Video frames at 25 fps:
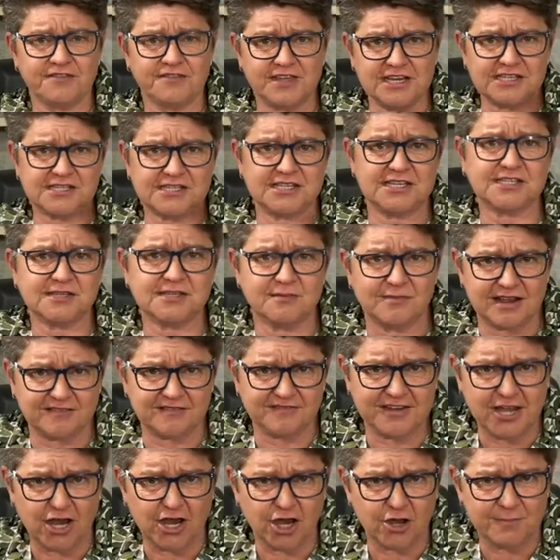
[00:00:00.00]
thinks there's some
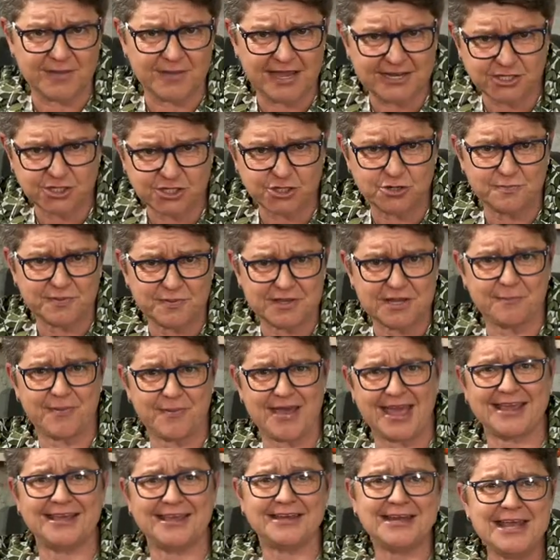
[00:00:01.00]
lovely homemade soup in the
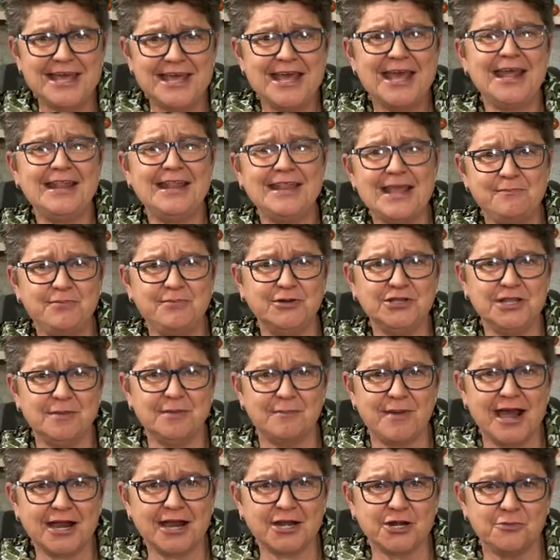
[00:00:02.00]
packet and they put in the
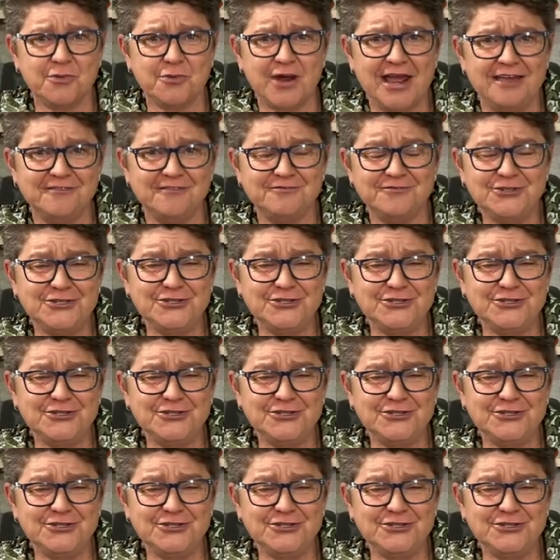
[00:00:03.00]
microwave.